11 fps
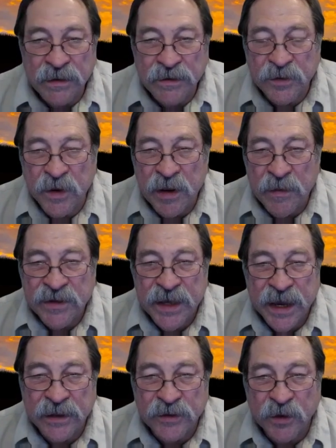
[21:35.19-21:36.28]

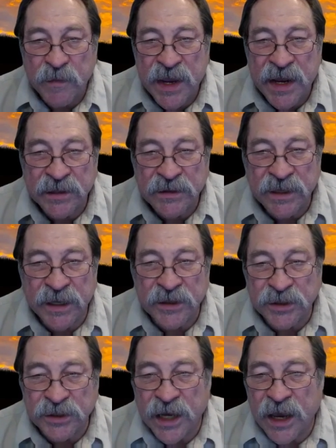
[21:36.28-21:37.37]
seconds or minutes to get
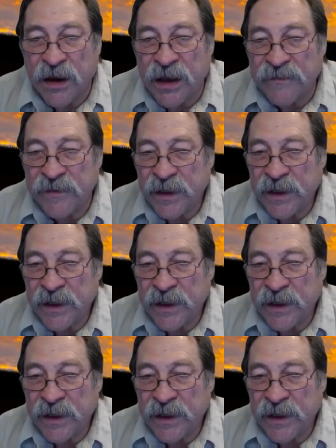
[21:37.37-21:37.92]
your shot off.